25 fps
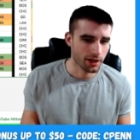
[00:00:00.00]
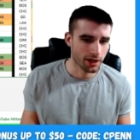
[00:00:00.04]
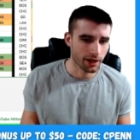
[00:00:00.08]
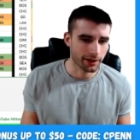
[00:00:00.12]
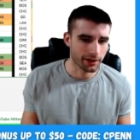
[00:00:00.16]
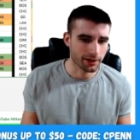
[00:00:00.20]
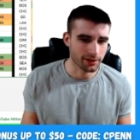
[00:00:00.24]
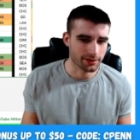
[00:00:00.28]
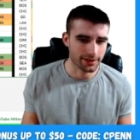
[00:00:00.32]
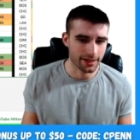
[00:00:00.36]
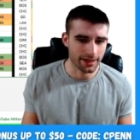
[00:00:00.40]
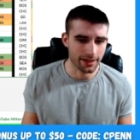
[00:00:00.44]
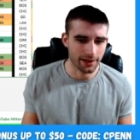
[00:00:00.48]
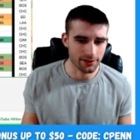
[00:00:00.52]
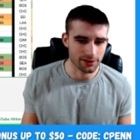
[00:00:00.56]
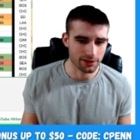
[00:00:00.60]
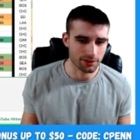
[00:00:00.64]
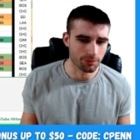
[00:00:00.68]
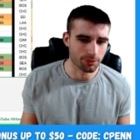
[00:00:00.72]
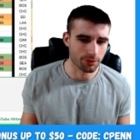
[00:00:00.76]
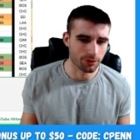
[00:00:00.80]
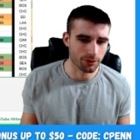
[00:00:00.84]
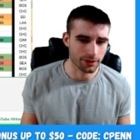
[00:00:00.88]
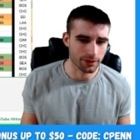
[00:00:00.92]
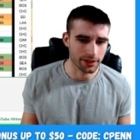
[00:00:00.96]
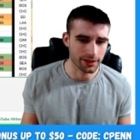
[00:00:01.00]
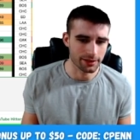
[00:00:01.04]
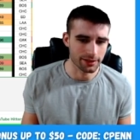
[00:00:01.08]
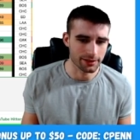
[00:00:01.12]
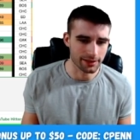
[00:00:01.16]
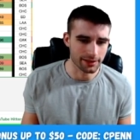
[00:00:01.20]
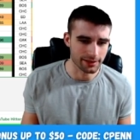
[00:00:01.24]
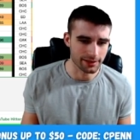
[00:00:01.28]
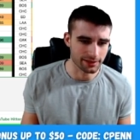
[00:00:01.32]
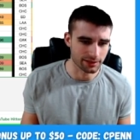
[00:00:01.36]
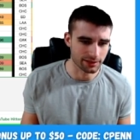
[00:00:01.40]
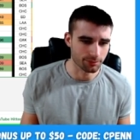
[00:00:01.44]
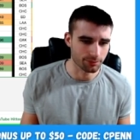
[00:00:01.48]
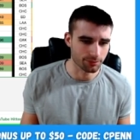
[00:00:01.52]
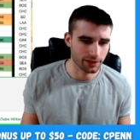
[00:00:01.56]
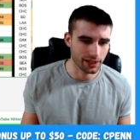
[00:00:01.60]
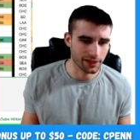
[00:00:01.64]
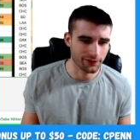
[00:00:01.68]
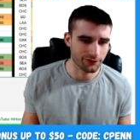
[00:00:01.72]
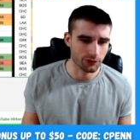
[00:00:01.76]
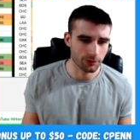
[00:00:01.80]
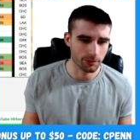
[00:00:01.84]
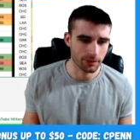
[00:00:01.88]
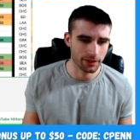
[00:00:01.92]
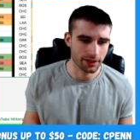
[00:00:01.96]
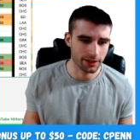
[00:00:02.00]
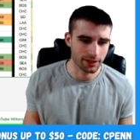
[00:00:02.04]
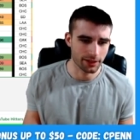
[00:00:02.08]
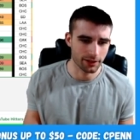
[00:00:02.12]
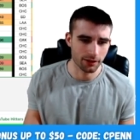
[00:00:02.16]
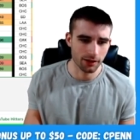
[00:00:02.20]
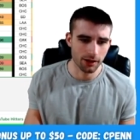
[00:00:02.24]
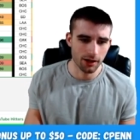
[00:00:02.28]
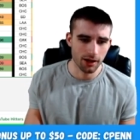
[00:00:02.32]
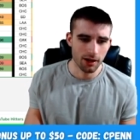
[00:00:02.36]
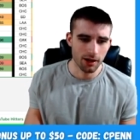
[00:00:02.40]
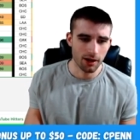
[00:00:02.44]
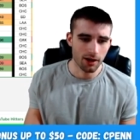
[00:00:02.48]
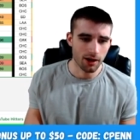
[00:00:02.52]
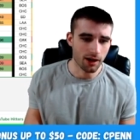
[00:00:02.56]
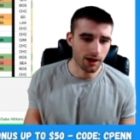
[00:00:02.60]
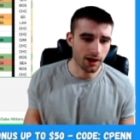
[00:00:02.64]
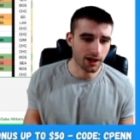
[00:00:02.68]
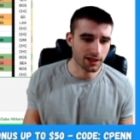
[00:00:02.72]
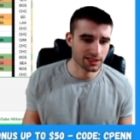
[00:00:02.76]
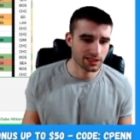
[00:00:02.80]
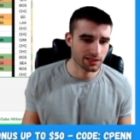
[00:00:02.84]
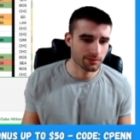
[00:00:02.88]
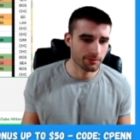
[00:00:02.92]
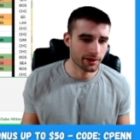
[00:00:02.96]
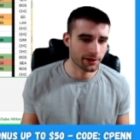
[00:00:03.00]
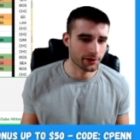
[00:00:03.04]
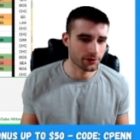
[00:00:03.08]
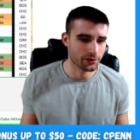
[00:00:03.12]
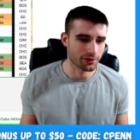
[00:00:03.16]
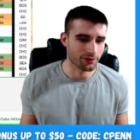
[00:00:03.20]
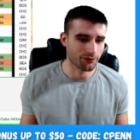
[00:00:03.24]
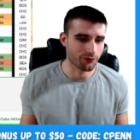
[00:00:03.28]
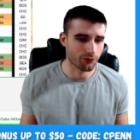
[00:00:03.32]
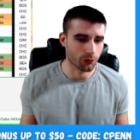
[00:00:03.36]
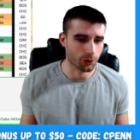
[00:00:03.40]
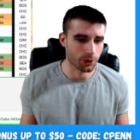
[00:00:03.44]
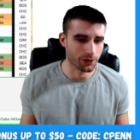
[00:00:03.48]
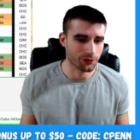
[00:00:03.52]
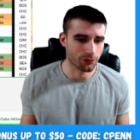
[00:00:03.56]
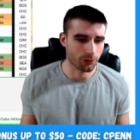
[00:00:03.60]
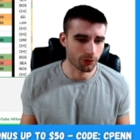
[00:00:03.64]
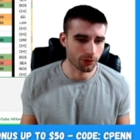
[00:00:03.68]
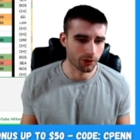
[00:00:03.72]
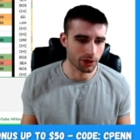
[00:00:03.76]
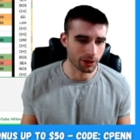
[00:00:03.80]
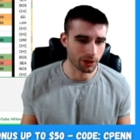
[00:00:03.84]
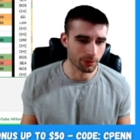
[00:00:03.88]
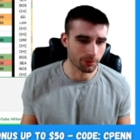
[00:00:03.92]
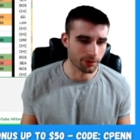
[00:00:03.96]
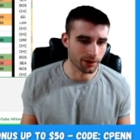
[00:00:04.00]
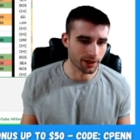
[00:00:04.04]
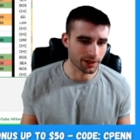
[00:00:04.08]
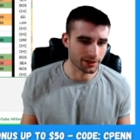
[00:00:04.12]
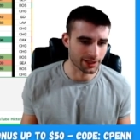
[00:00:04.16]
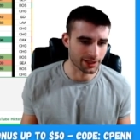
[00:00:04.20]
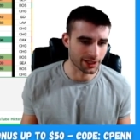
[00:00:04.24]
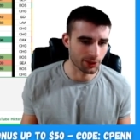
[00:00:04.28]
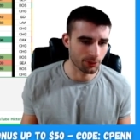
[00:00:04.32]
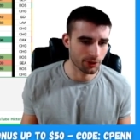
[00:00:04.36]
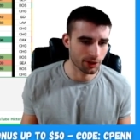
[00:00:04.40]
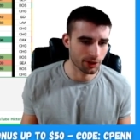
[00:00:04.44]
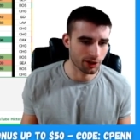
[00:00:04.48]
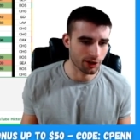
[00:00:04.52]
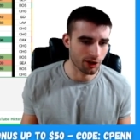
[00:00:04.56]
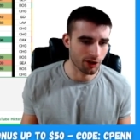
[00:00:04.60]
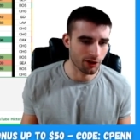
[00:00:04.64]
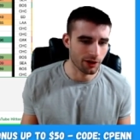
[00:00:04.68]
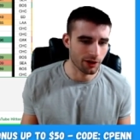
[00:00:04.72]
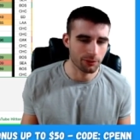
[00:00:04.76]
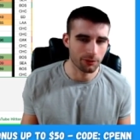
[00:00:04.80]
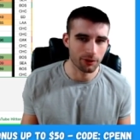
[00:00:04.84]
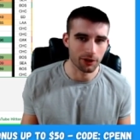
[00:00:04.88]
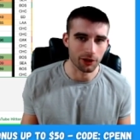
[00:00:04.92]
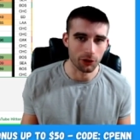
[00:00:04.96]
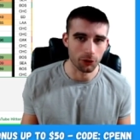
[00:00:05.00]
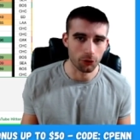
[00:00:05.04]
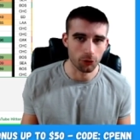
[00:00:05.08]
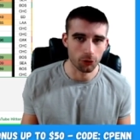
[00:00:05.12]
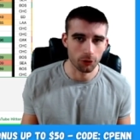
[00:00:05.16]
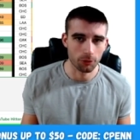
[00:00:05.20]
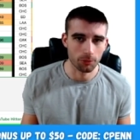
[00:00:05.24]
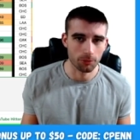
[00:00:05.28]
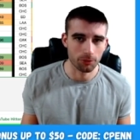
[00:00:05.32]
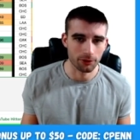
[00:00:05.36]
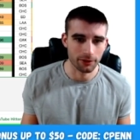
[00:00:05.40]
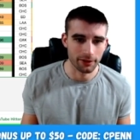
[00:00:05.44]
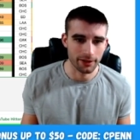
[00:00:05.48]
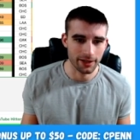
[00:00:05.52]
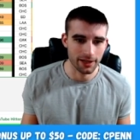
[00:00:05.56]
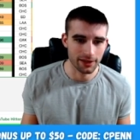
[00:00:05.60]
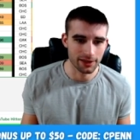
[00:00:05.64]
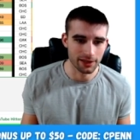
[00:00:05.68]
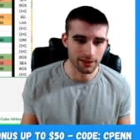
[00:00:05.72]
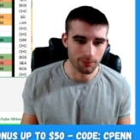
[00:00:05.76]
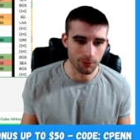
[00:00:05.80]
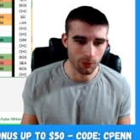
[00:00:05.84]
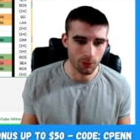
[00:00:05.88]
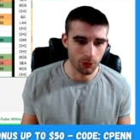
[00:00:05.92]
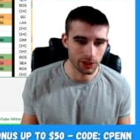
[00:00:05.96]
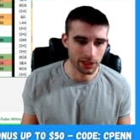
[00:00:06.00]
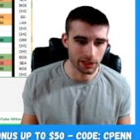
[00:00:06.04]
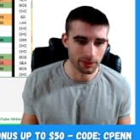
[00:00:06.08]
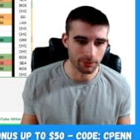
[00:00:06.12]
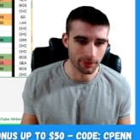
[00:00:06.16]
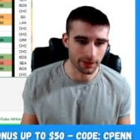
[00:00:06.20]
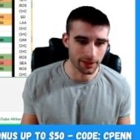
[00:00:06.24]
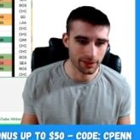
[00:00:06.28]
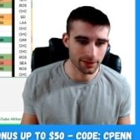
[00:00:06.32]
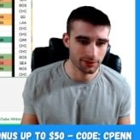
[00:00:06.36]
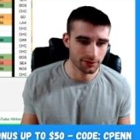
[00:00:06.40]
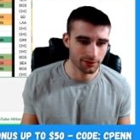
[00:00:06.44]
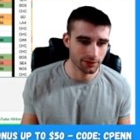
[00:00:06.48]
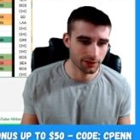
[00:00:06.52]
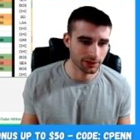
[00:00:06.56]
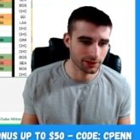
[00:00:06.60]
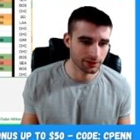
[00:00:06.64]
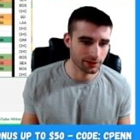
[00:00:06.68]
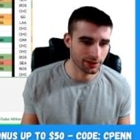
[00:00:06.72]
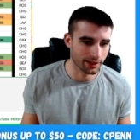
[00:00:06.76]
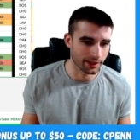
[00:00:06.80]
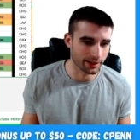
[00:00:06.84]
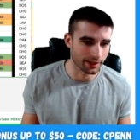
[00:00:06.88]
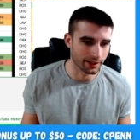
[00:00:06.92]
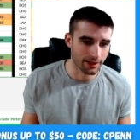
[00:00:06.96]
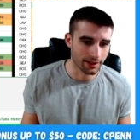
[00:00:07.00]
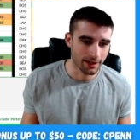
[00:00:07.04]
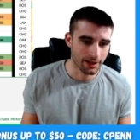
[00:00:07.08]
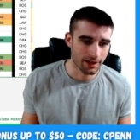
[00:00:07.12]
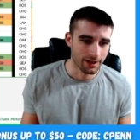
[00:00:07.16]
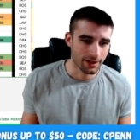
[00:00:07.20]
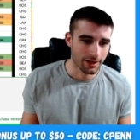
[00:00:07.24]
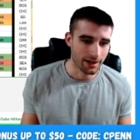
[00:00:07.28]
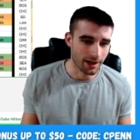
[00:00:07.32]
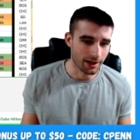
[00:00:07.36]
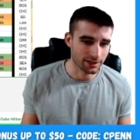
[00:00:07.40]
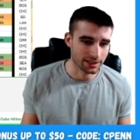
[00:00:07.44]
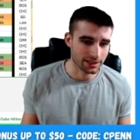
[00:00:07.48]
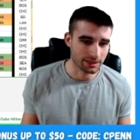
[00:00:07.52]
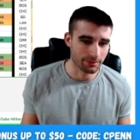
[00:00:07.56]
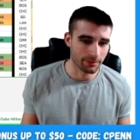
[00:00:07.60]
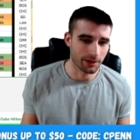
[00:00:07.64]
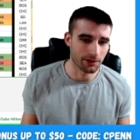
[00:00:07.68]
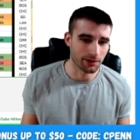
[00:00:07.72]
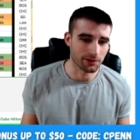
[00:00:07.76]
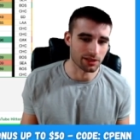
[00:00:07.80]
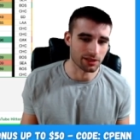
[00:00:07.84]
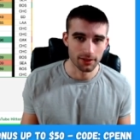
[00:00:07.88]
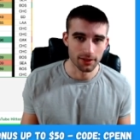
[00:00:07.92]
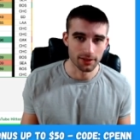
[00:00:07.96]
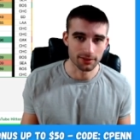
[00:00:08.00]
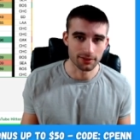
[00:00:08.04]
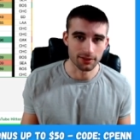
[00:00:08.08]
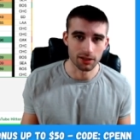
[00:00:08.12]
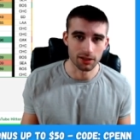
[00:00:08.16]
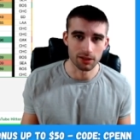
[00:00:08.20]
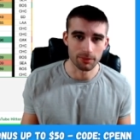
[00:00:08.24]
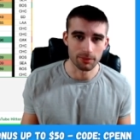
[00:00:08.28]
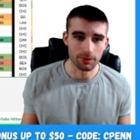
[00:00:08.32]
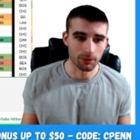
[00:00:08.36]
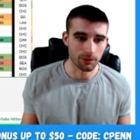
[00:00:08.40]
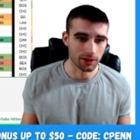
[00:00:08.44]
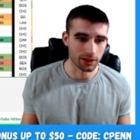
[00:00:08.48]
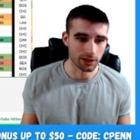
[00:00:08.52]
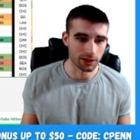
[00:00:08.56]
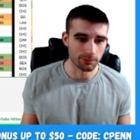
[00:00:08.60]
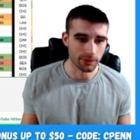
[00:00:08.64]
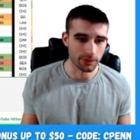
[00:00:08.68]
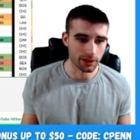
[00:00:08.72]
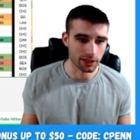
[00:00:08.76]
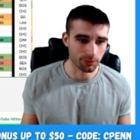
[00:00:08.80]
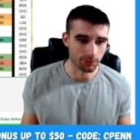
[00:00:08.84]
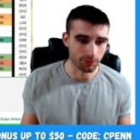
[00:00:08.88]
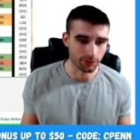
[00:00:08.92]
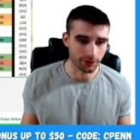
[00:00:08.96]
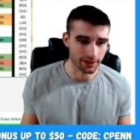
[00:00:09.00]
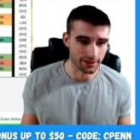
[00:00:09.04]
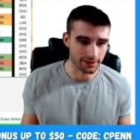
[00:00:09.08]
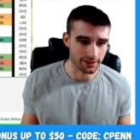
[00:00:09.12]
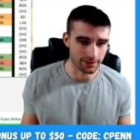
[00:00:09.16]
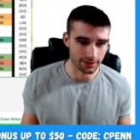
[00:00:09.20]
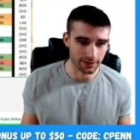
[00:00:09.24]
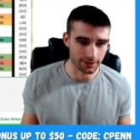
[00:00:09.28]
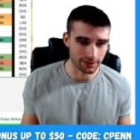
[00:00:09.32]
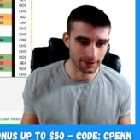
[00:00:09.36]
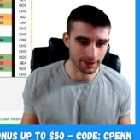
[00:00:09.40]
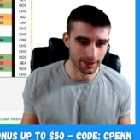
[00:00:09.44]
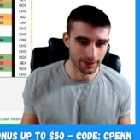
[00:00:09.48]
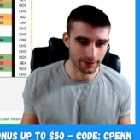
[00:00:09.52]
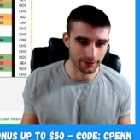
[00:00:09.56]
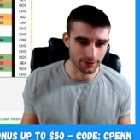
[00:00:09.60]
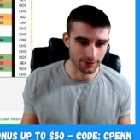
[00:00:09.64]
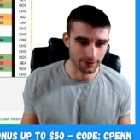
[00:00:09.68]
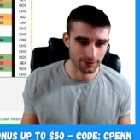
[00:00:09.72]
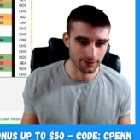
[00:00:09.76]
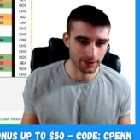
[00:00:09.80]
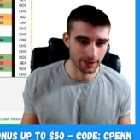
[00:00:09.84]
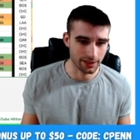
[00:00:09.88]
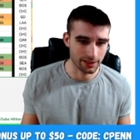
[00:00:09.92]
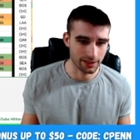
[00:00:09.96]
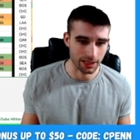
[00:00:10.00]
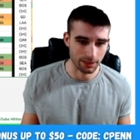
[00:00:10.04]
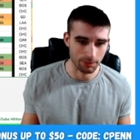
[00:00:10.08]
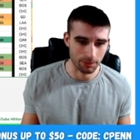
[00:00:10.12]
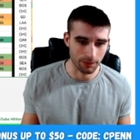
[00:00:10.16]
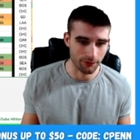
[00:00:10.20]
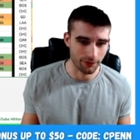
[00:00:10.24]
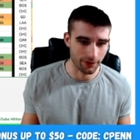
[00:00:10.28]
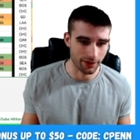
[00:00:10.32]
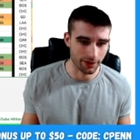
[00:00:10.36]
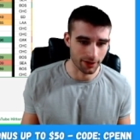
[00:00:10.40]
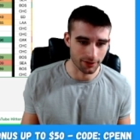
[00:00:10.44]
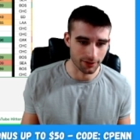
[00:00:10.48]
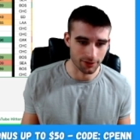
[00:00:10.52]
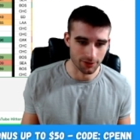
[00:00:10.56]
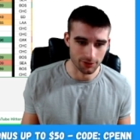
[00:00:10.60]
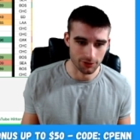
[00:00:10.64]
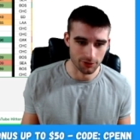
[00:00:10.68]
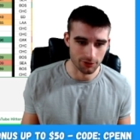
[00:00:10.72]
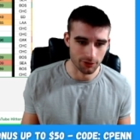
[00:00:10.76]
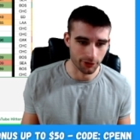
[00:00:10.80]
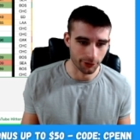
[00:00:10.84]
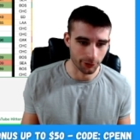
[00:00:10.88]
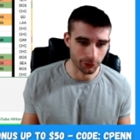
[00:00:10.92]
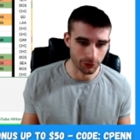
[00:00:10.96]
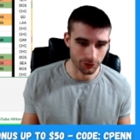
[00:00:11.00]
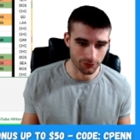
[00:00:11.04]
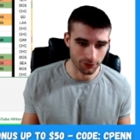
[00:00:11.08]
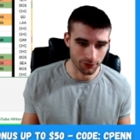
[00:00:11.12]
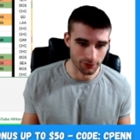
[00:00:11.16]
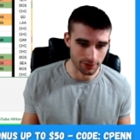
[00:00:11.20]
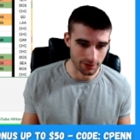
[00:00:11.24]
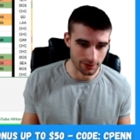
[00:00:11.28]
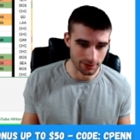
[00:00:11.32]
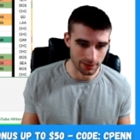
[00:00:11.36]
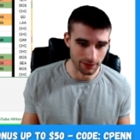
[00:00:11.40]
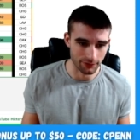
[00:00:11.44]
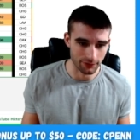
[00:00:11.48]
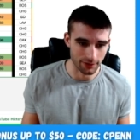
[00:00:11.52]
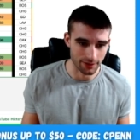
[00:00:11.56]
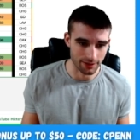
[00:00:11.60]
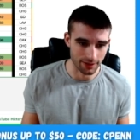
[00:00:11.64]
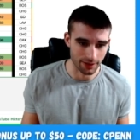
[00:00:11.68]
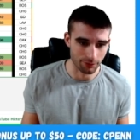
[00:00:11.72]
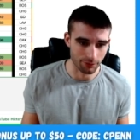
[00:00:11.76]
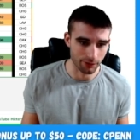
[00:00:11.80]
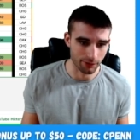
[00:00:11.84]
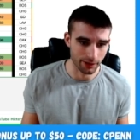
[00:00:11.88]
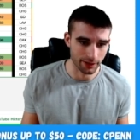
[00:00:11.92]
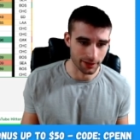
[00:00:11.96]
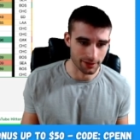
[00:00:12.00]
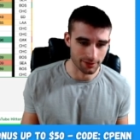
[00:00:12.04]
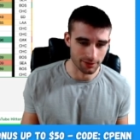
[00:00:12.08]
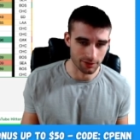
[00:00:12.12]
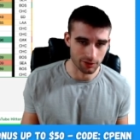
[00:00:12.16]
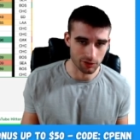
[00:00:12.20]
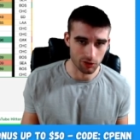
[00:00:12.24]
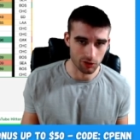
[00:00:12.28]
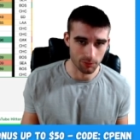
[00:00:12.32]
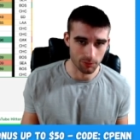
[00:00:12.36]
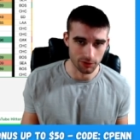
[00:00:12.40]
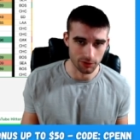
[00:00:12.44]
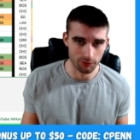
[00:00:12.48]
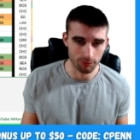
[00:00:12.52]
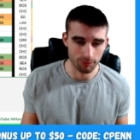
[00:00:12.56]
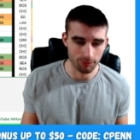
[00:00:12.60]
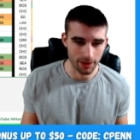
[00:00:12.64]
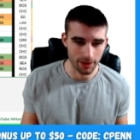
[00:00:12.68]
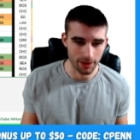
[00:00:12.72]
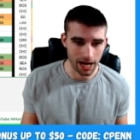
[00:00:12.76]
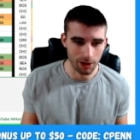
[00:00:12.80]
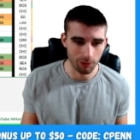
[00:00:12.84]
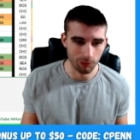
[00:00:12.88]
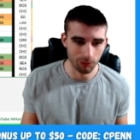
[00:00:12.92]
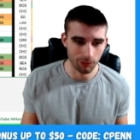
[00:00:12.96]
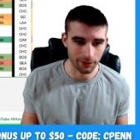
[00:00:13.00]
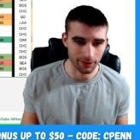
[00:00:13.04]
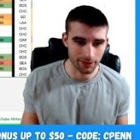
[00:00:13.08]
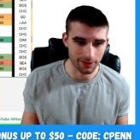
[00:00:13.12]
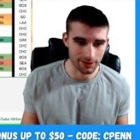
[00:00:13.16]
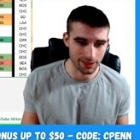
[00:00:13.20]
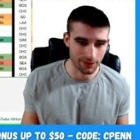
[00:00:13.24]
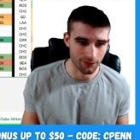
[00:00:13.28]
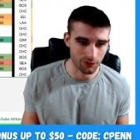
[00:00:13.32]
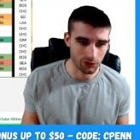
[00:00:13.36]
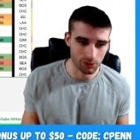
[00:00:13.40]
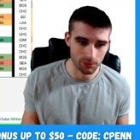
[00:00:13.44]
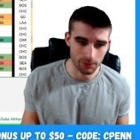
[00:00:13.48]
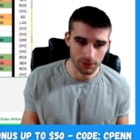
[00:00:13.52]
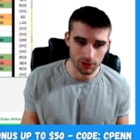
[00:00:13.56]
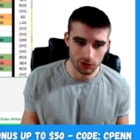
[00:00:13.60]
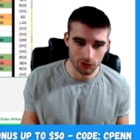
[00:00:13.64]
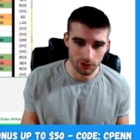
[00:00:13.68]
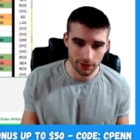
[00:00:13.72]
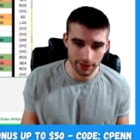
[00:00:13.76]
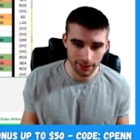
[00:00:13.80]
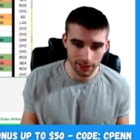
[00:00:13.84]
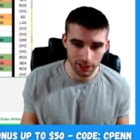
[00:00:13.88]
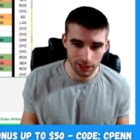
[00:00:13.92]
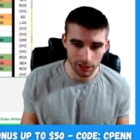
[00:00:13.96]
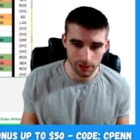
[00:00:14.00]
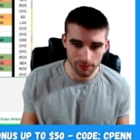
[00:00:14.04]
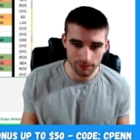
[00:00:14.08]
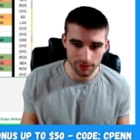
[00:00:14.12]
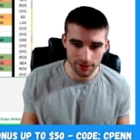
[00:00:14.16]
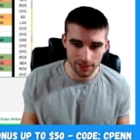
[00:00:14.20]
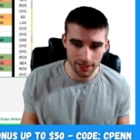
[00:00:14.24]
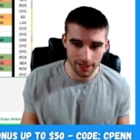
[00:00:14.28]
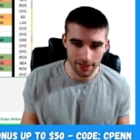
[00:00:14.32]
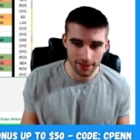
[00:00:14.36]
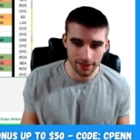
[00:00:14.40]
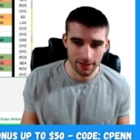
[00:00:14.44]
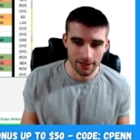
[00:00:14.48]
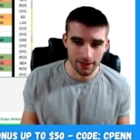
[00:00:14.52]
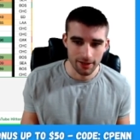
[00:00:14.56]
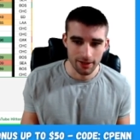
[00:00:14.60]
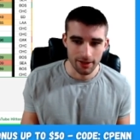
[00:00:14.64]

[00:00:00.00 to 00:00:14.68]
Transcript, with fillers: just stands out as a pretty decent play for me here. Austin Meadows at forty-four hundred bucks. I don't want to call anyone a core play yet in the morning, but it's looking like Austin Meadows is going to be one of the better plays in the entire slate. Nick Pivetta just struggles versus lefties and righties in terms of power. He does have a little bit of strikeout upside,